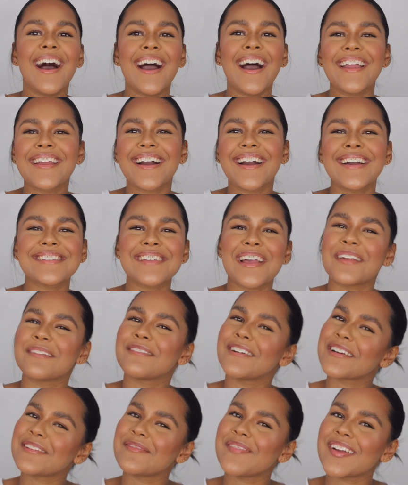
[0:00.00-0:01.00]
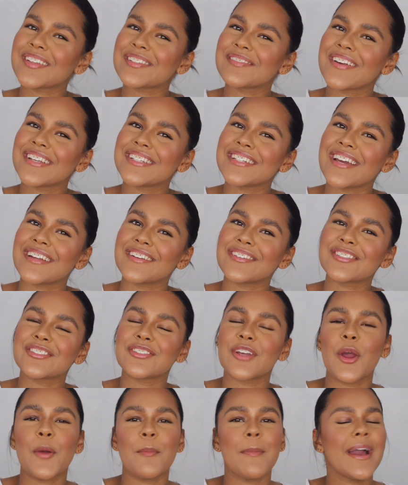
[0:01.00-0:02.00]
Hi guys and welcome back to my channel.
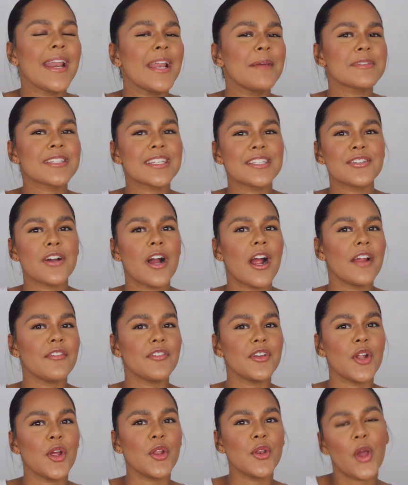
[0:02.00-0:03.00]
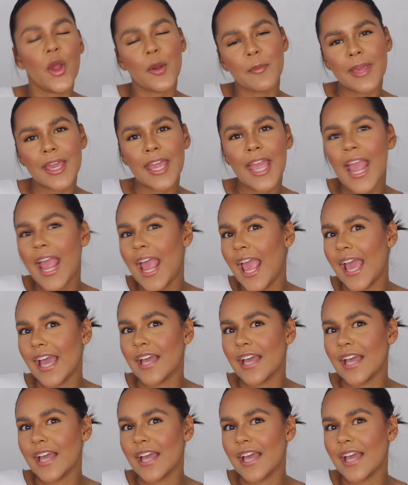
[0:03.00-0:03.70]
So my name is Cantara if you don't know me,